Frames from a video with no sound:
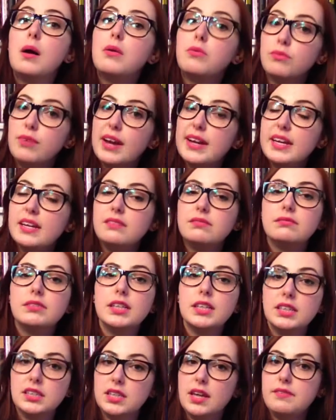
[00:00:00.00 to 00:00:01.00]
Read it,
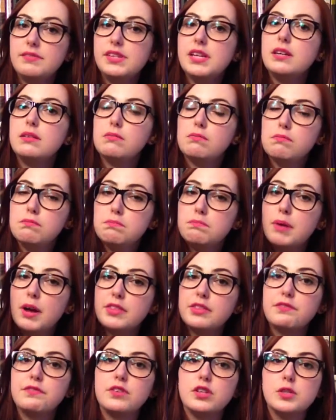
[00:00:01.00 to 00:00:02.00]
loved it, bought
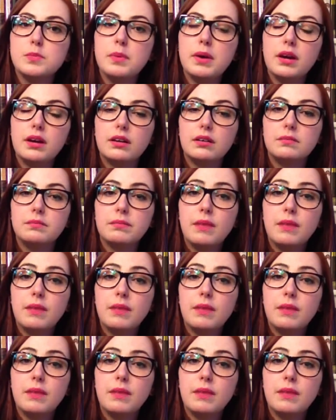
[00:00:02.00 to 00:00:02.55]
the first book.